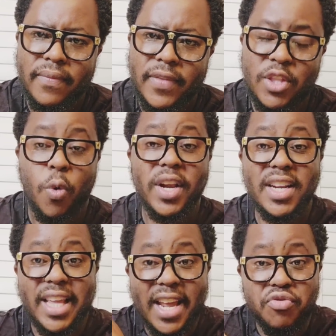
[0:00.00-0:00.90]
The one
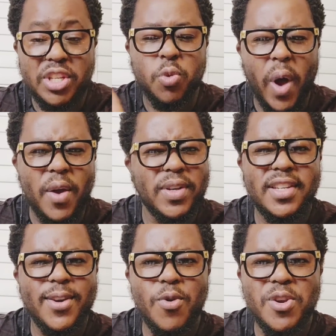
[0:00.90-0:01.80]
at the entrance, why was
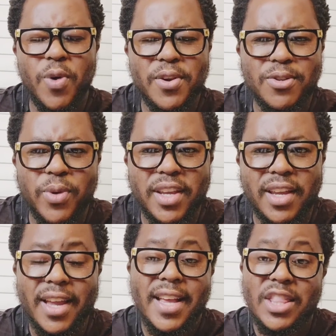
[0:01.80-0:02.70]
it the only one not working?